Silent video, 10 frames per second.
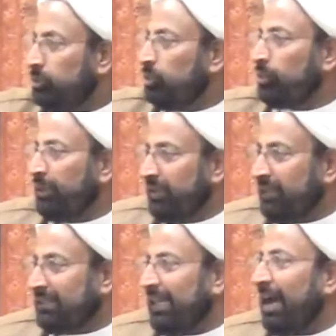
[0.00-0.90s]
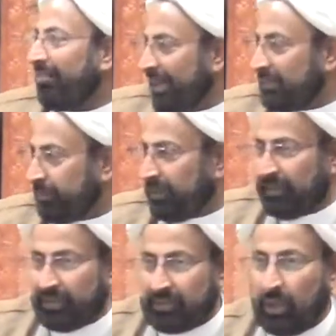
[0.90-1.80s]
Usually they say Awais, but
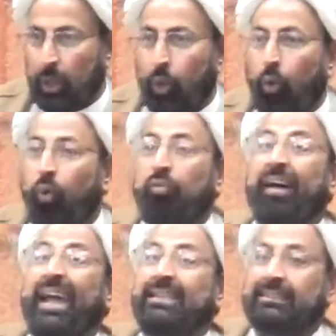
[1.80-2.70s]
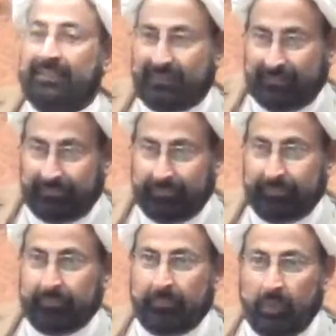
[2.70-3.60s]
it is Uwais.
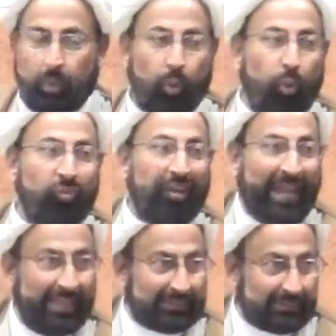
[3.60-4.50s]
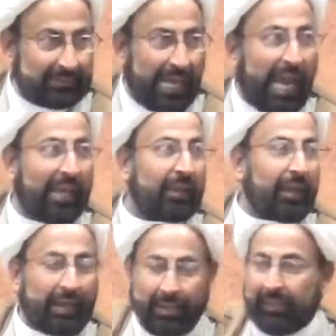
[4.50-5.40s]
Uwais
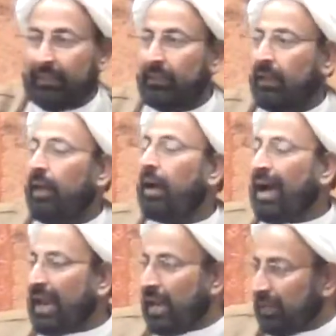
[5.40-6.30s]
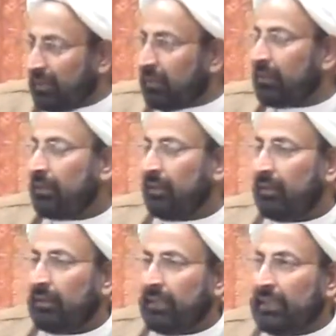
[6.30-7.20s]
al-Qarani. Qaran
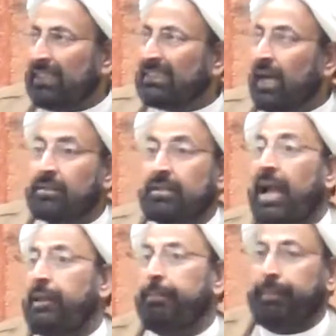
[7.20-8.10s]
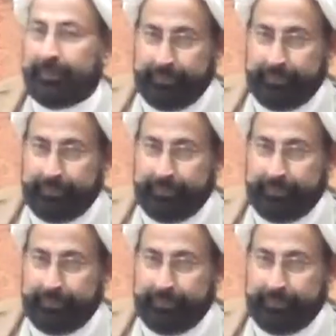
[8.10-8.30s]
is a tribe.